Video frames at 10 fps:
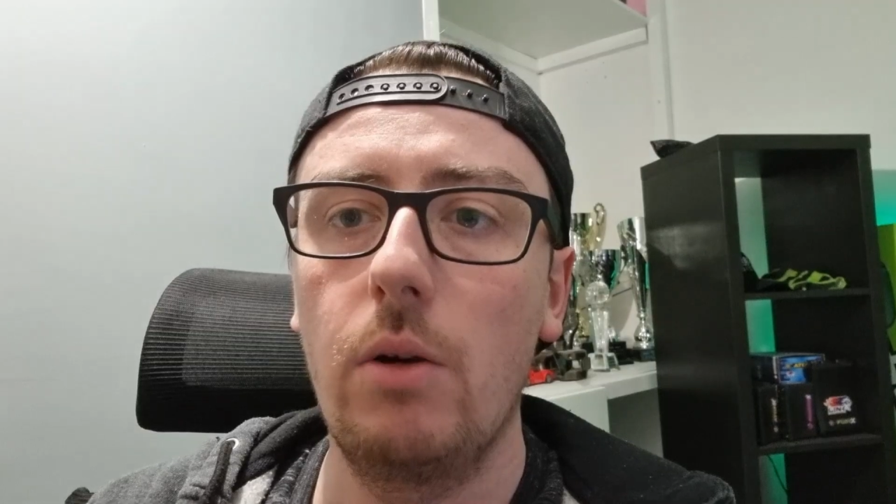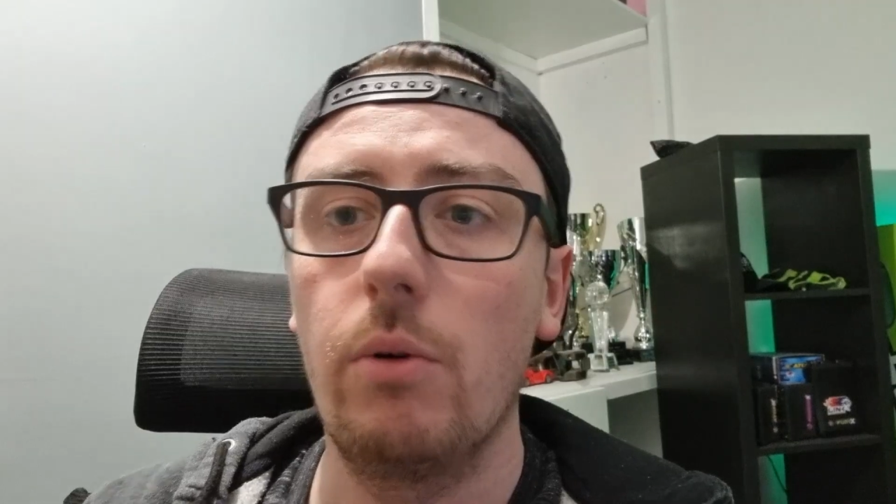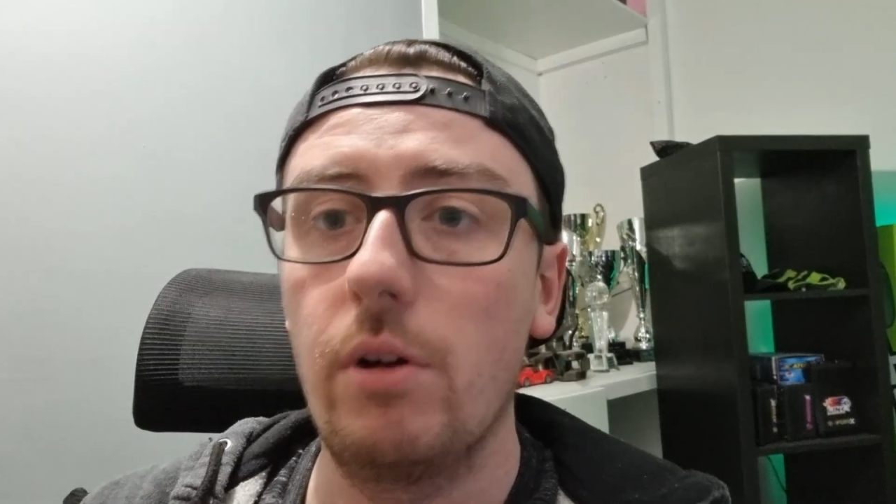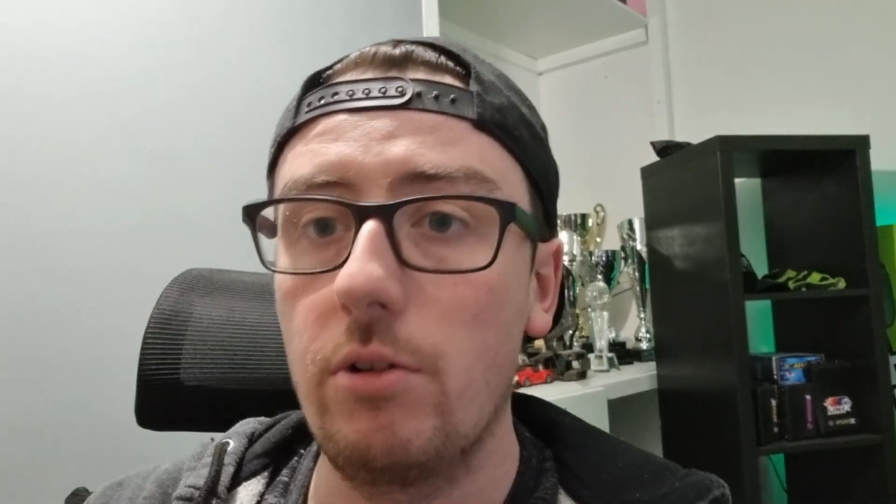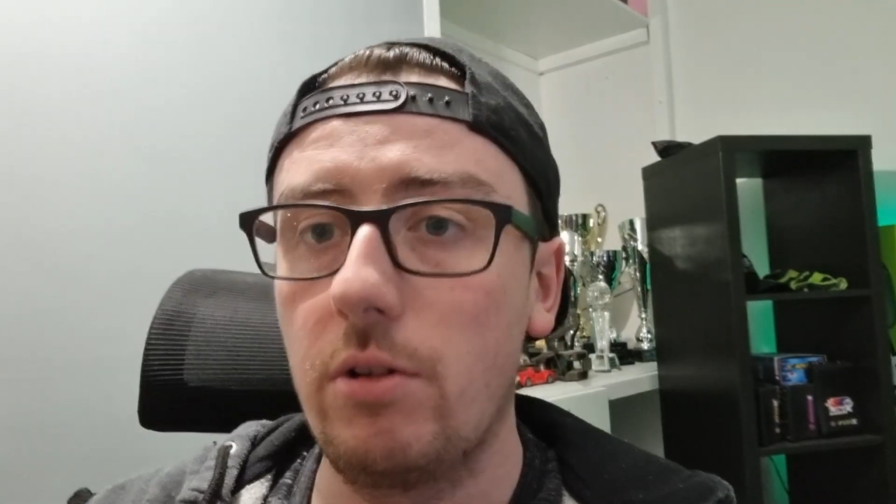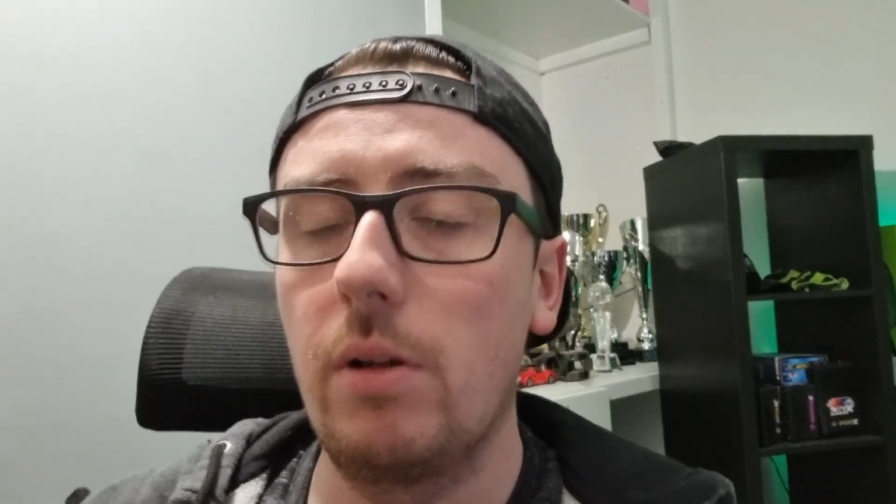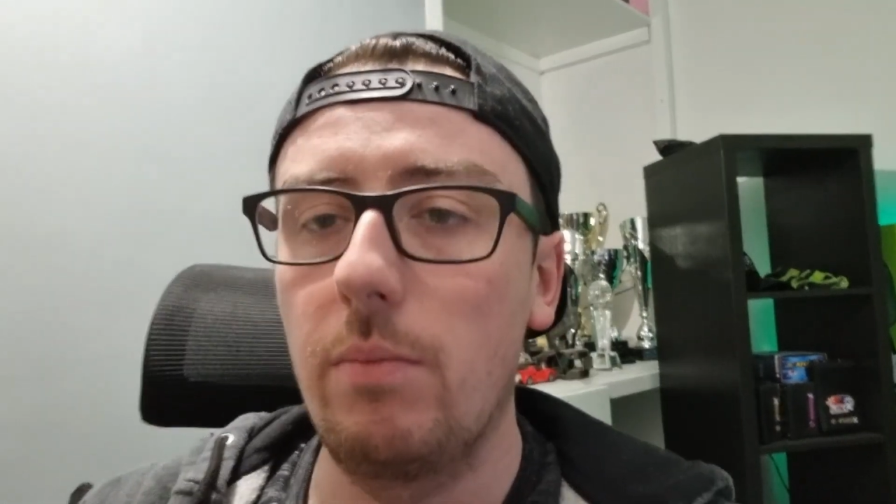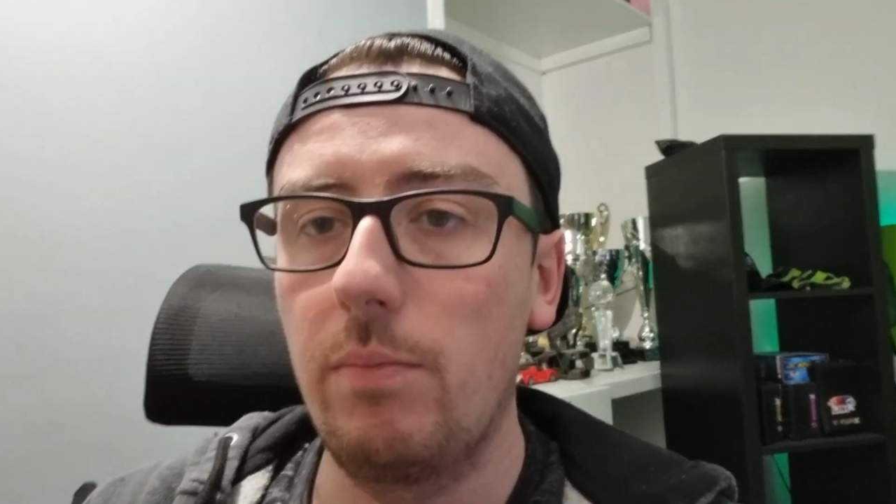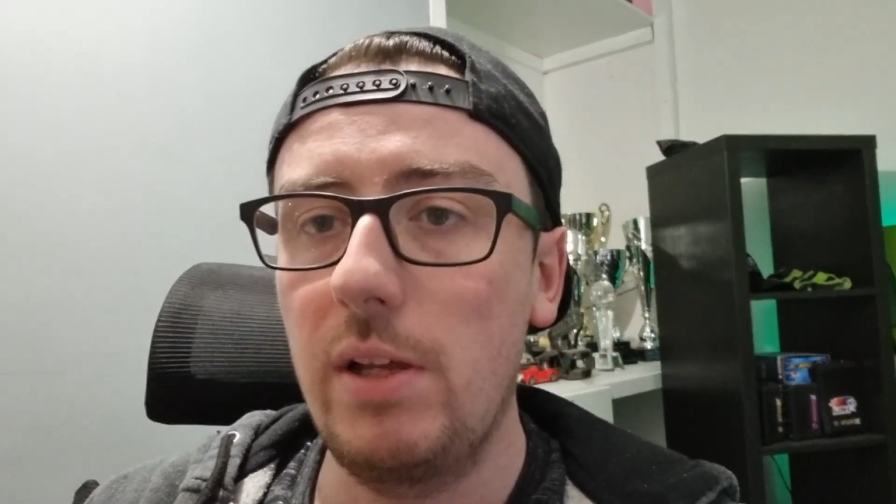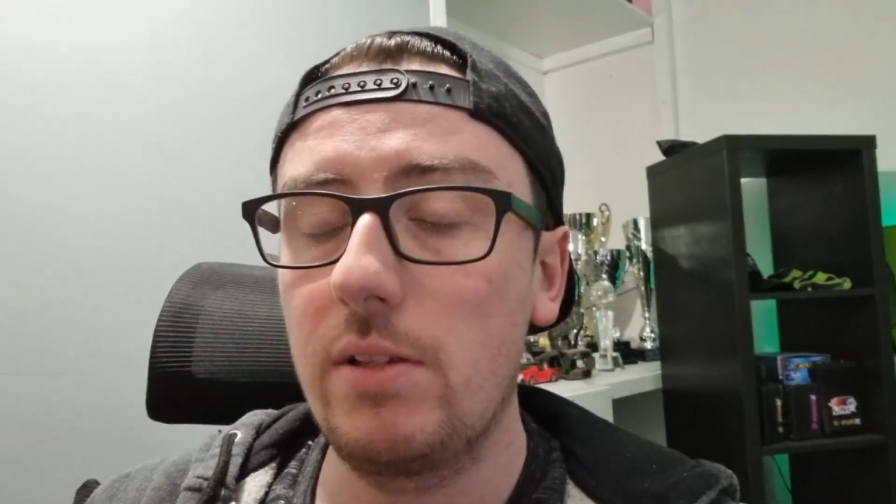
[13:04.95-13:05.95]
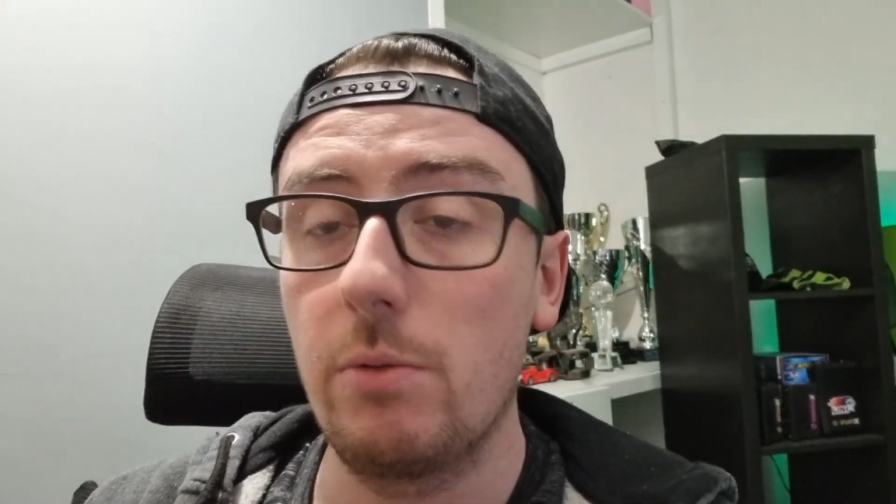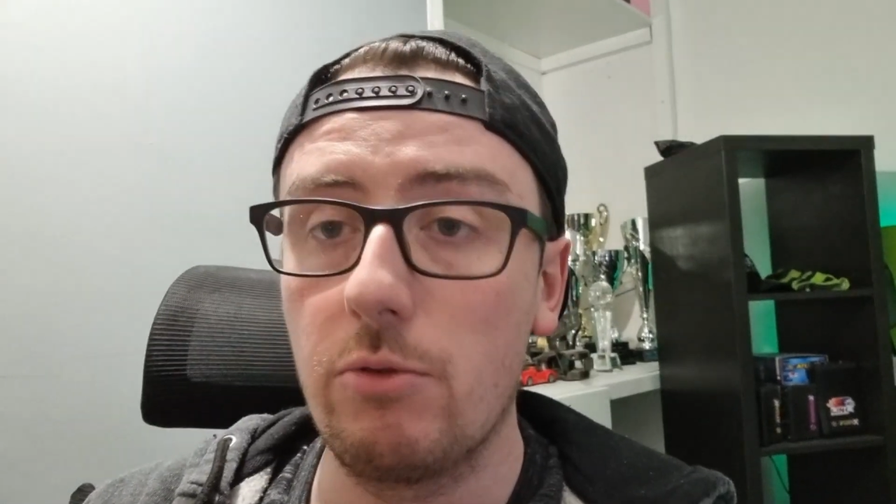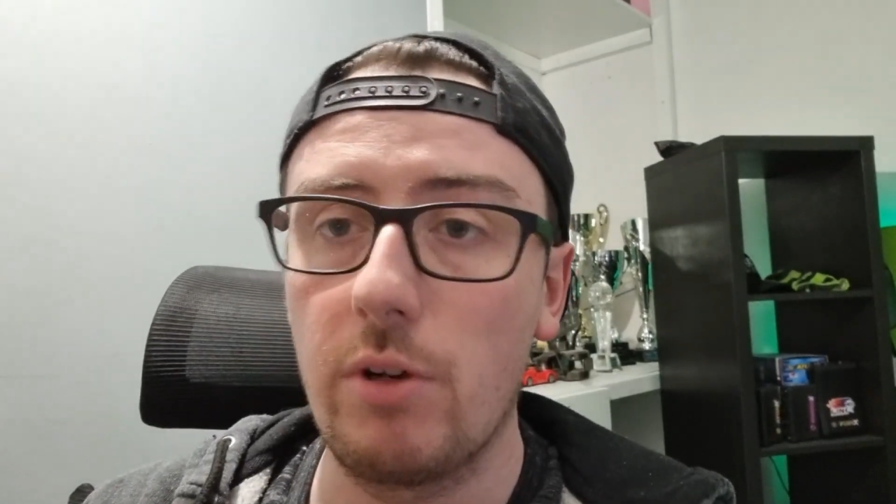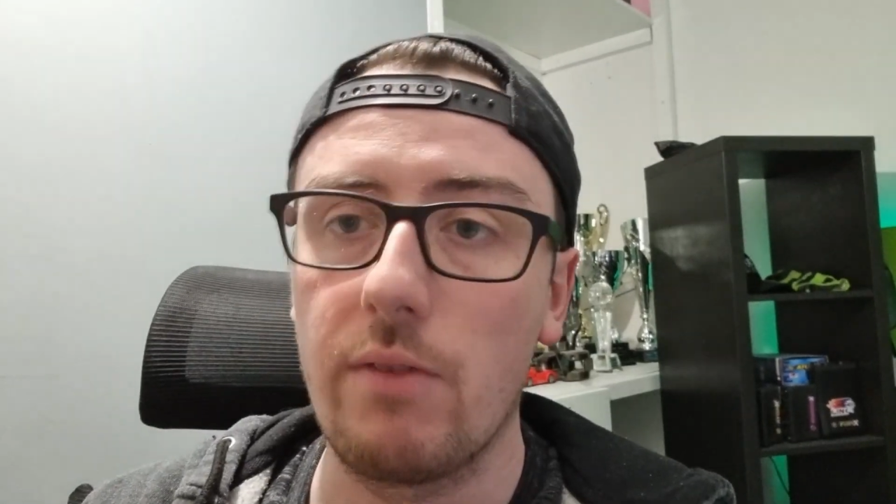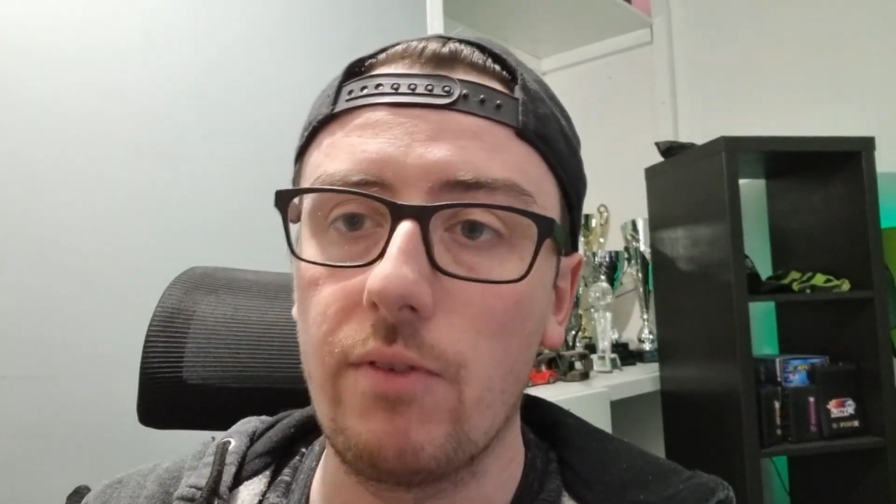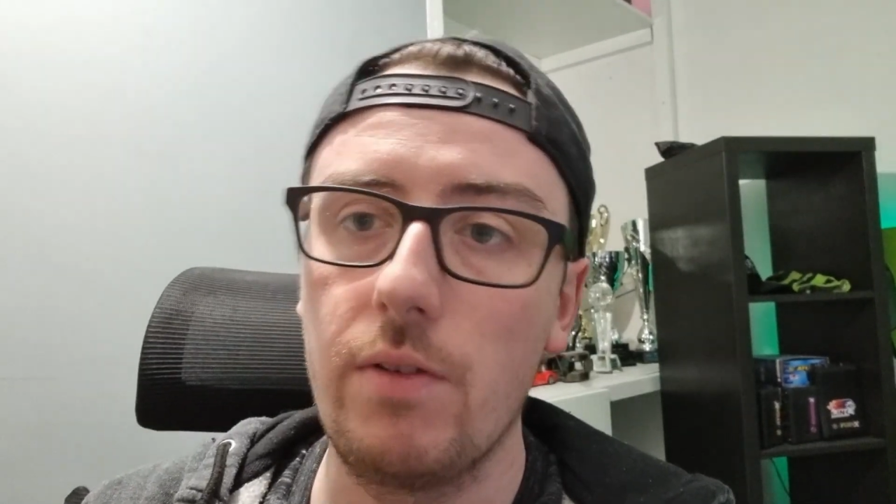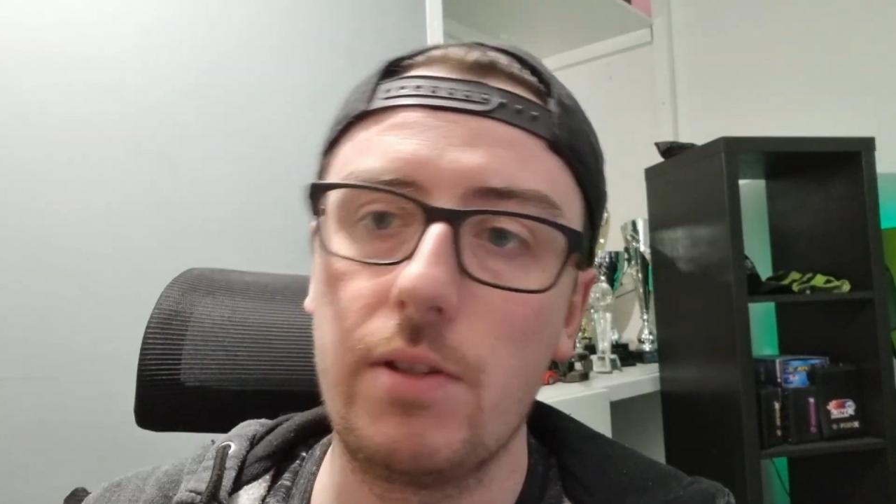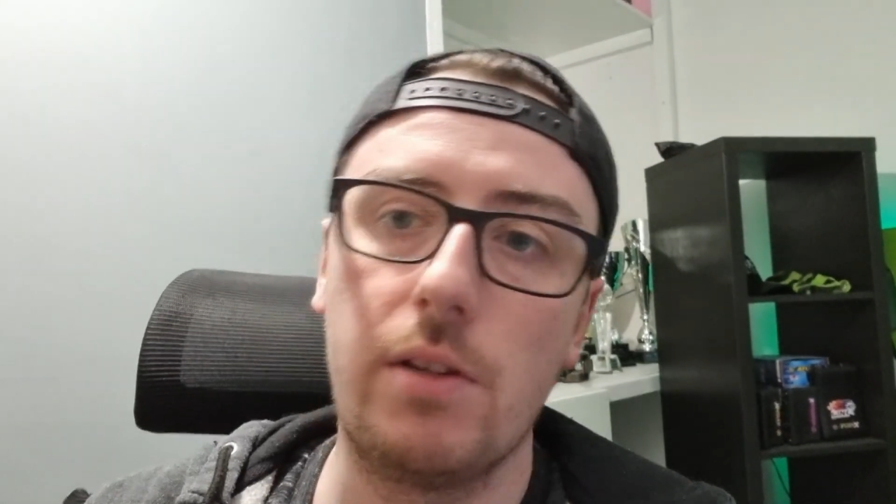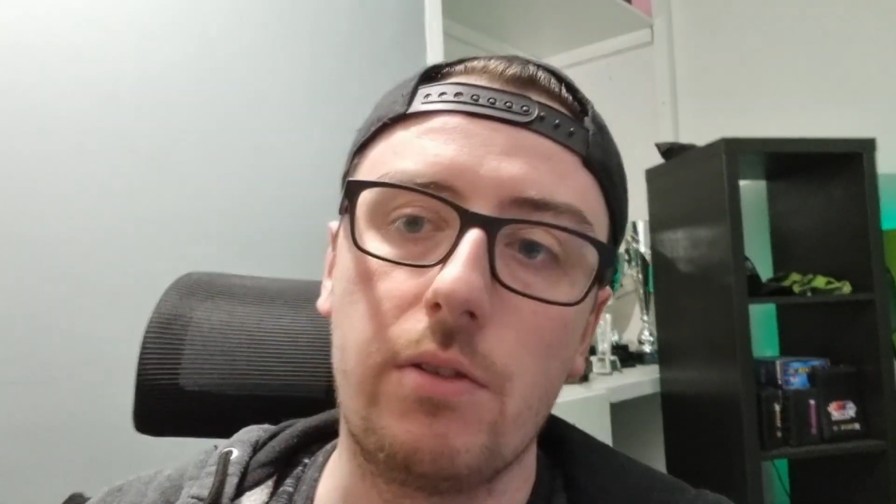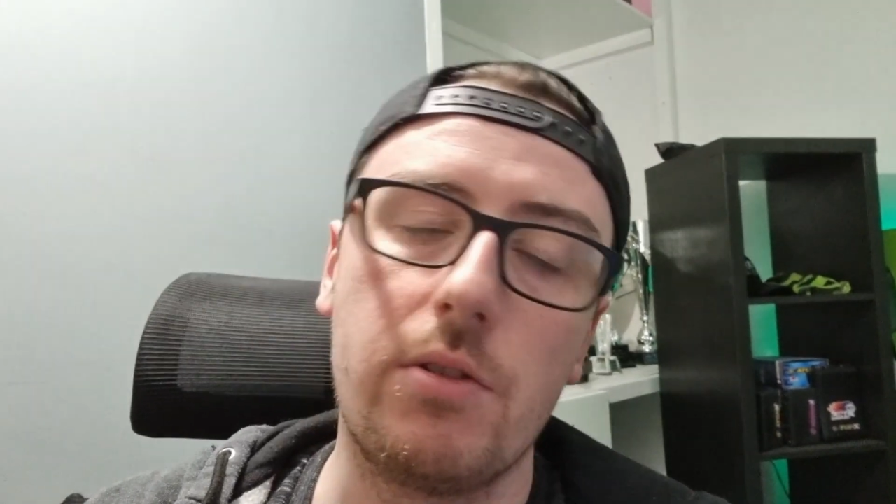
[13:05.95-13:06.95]
where it basically was running on 5
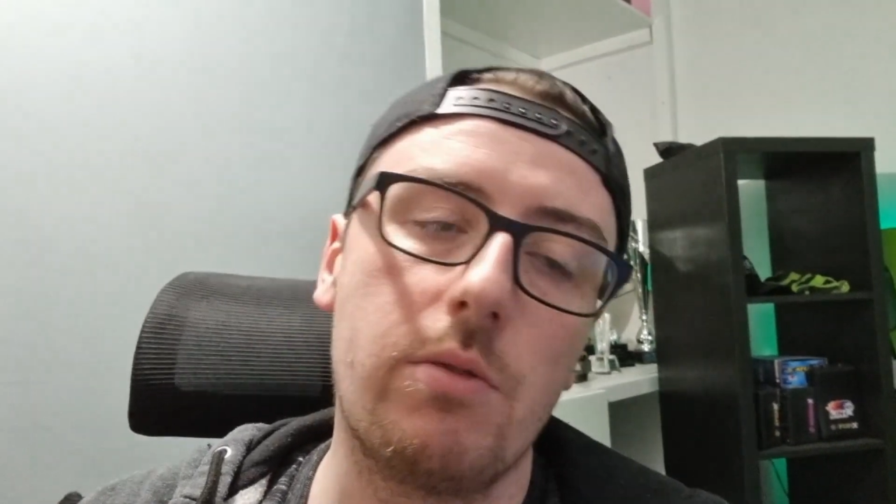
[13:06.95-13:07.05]
cylinders,